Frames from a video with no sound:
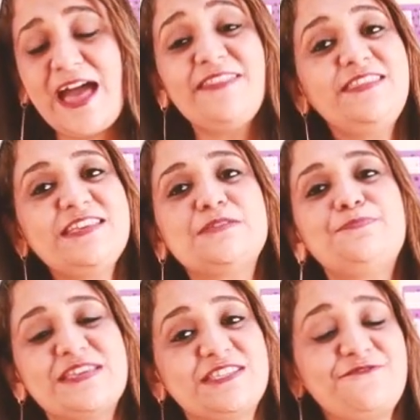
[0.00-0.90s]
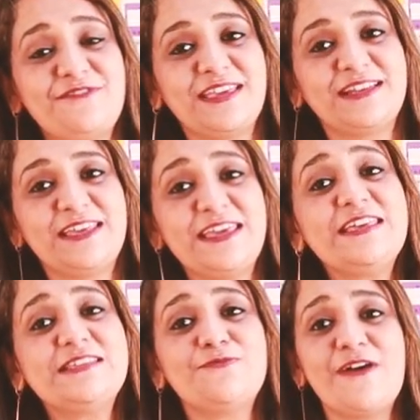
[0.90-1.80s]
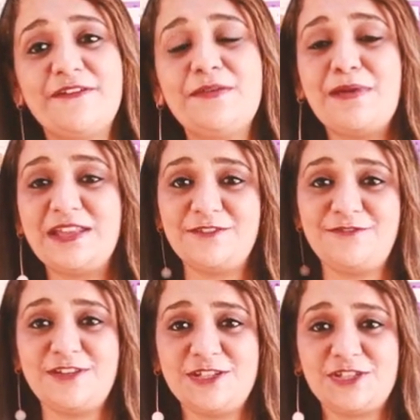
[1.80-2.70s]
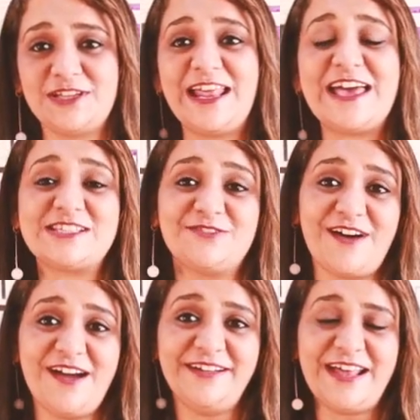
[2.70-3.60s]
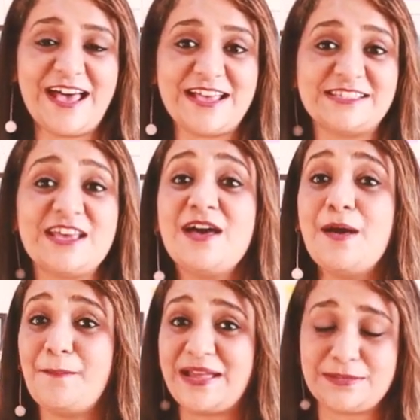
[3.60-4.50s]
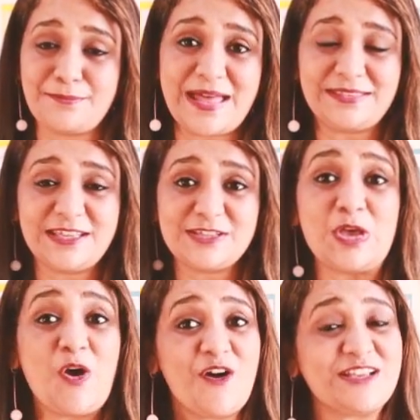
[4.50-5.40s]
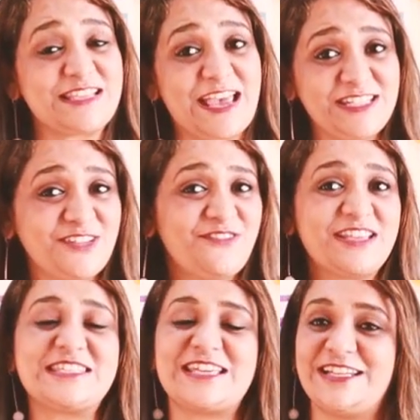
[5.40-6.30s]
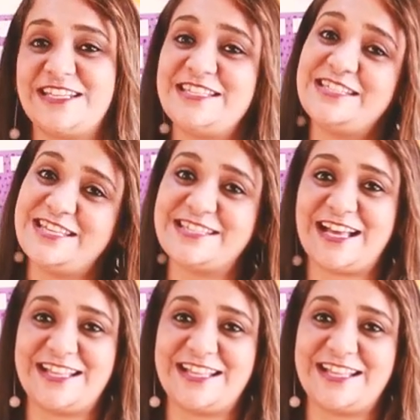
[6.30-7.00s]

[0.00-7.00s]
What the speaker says: And this specifically is very beneficial as far as mathematics or scientific studies is